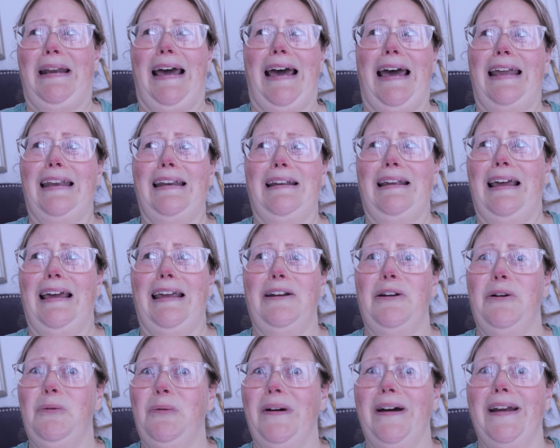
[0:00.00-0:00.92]
I don't, I
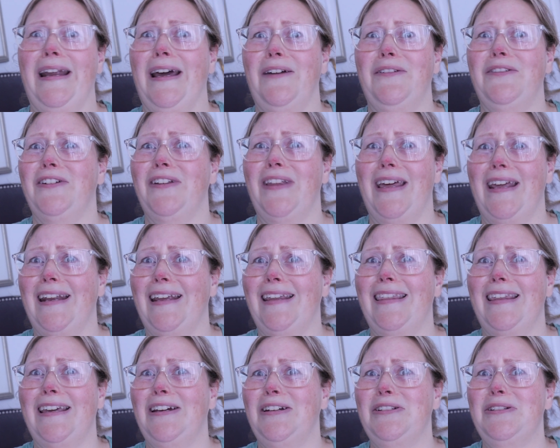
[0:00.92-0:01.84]
don't want after that. I
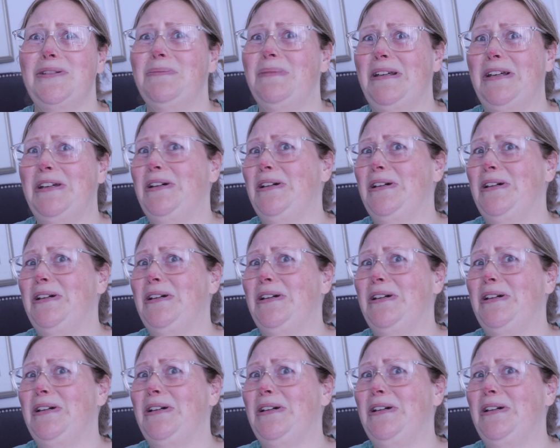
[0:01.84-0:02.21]
think I should be